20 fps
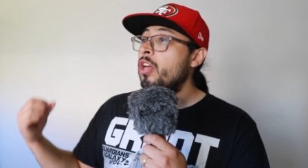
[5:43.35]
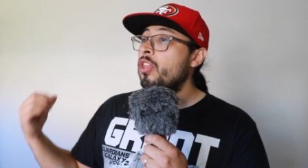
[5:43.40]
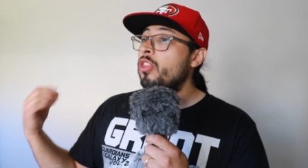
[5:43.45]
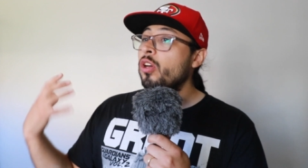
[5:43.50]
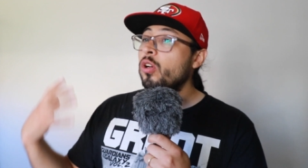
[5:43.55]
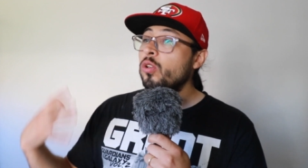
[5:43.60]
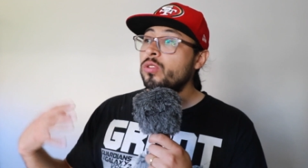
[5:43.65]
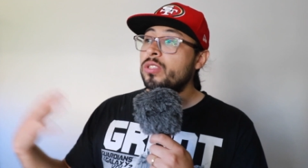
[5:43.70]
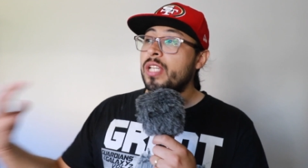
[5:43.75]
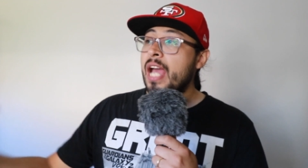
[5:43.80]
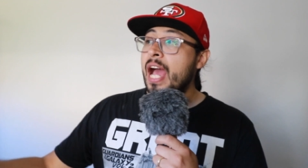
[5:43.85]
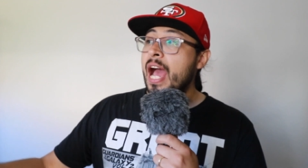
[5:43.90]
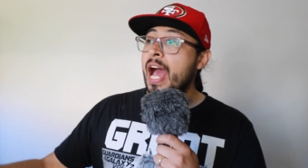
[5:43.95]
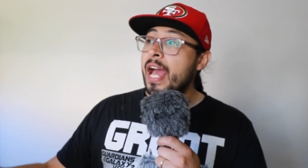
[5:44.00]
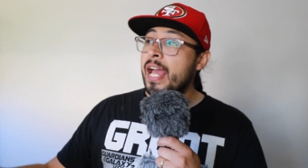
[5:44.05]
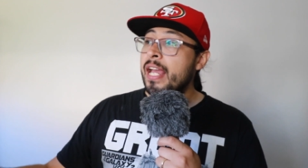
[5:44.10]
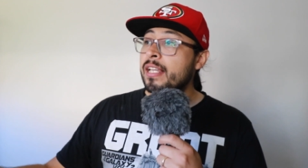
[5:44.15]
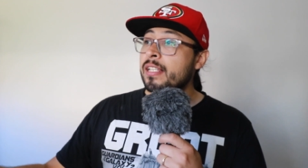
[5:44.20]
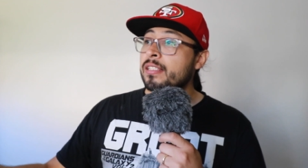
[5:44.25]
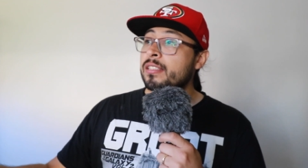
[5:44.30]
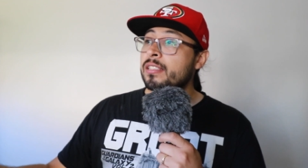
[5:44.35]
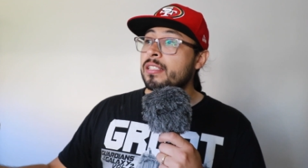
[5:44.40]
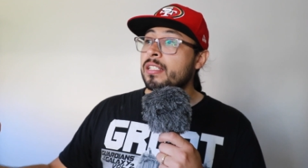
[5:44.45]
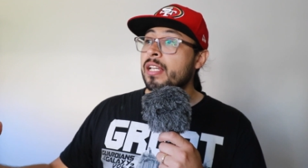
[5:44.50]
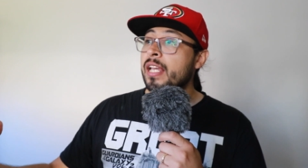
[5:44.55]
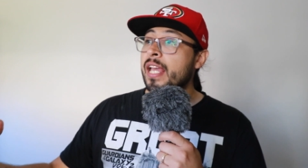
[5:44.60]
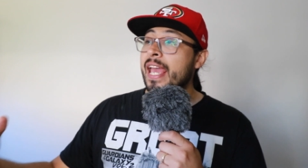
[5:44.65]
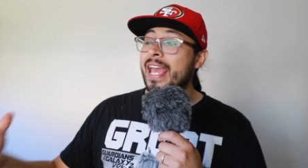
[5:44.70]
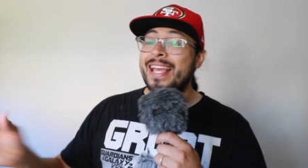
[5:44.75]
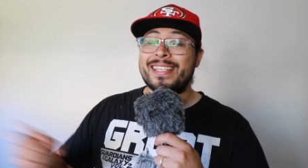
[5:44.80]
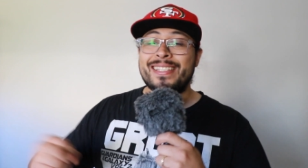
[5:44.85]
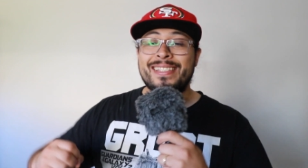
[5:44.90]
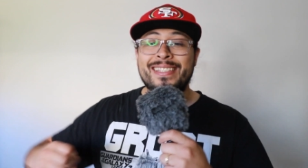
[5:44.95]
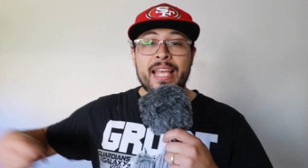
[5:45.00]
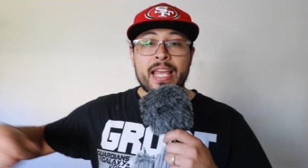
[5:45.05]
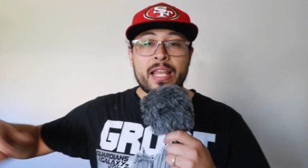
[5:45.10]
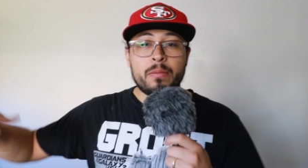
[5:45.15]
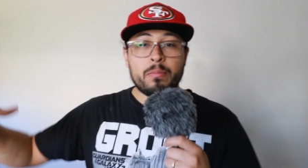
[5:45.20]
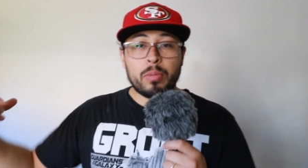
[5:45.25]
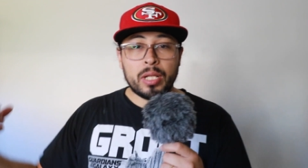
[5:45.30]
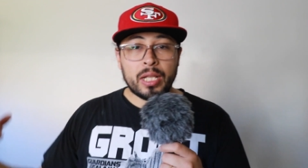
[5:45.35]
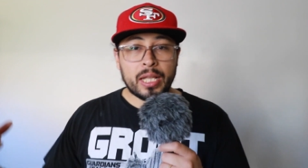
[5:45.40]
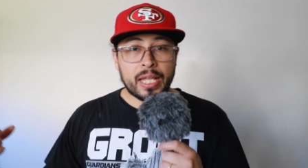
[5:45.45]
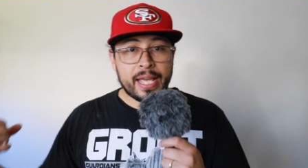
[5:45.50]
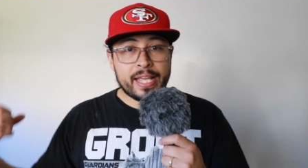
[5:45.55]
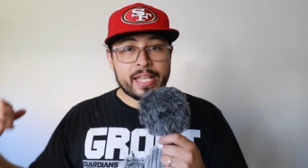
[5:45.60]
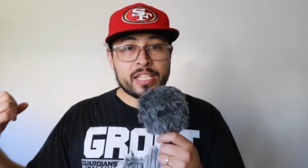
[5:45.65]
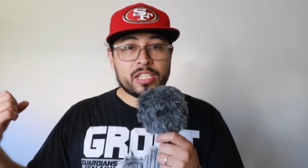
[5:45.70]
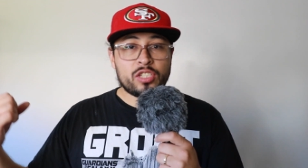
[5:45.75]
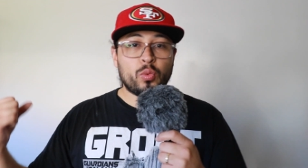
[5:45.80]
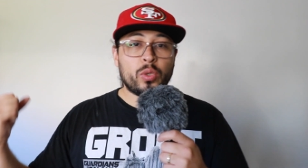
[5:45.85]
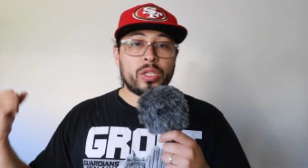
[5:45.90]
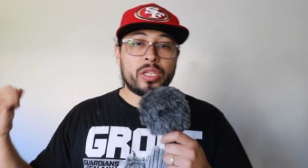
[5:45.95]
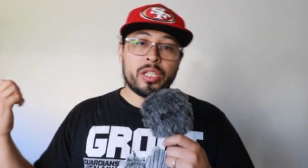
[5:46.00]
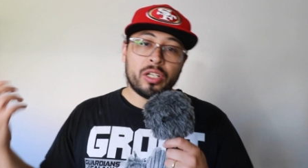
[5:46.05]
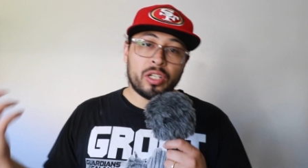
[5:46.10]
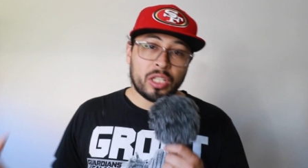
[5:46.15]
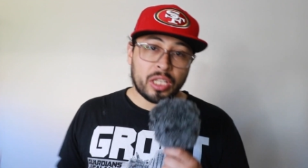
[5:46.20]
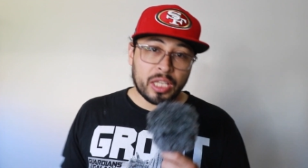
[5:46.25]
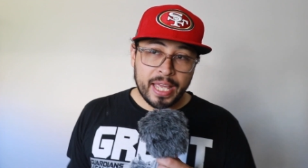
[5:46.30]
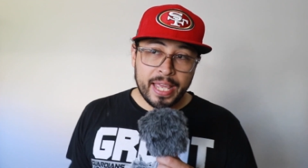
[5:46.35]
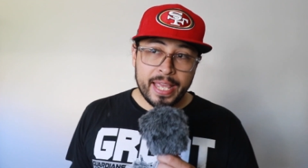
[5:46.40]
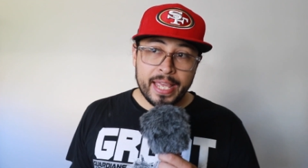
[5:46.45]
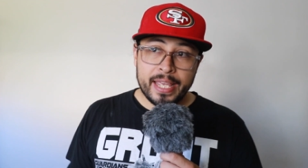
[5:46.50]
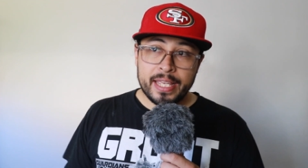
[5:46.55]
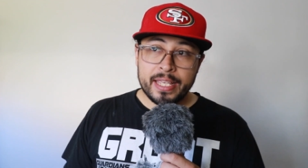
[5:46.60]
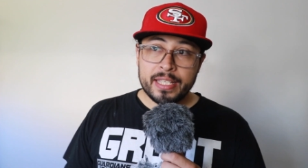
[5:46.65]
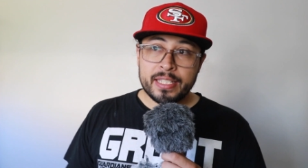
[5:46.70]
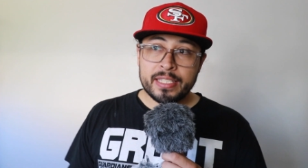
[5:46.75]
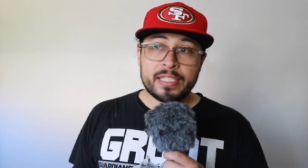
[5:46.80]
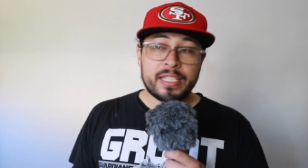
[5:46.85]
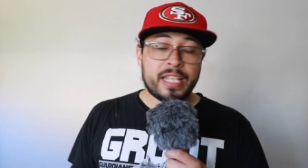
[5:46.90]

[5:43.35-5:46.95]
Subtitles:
Those guys extend plays with their legs.